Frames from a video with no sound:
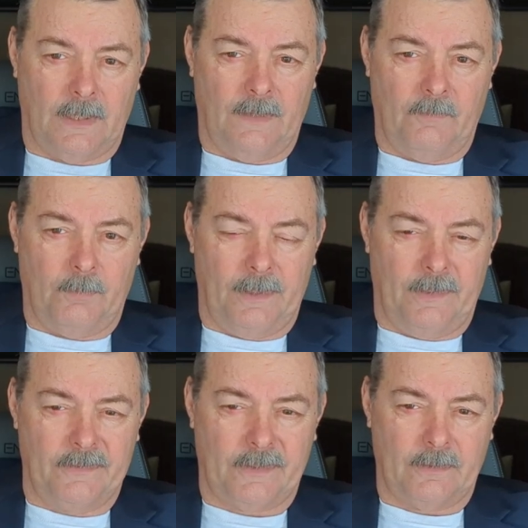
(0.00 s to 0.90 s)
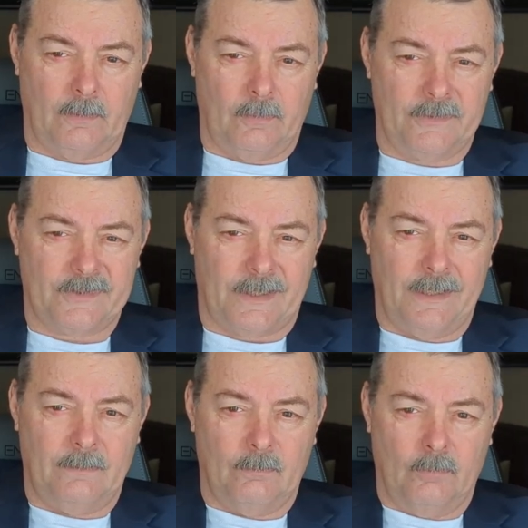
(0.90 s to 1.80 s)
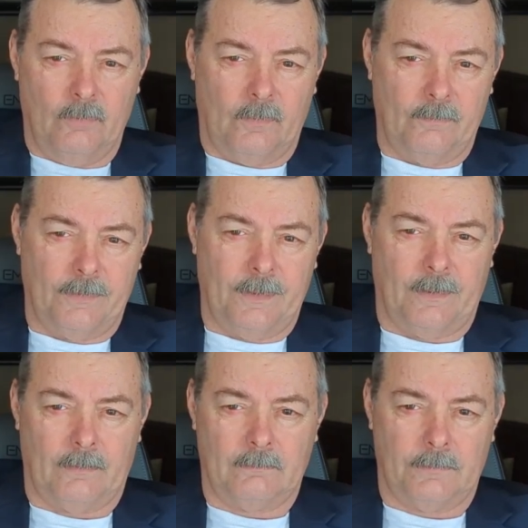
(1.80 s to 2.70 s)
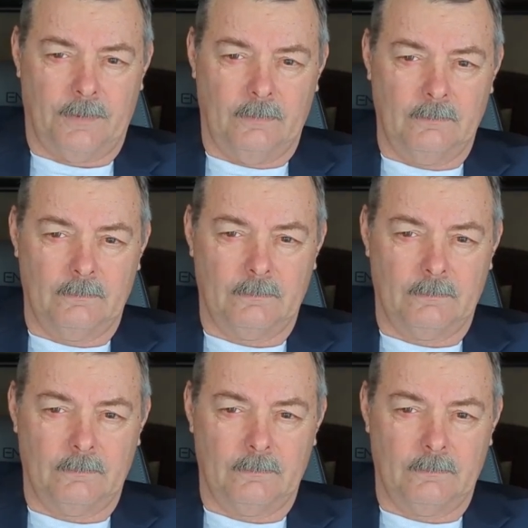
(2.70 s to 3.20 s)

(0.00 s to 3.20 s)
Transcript: everybody that's on the Lord's side, move over there, you know.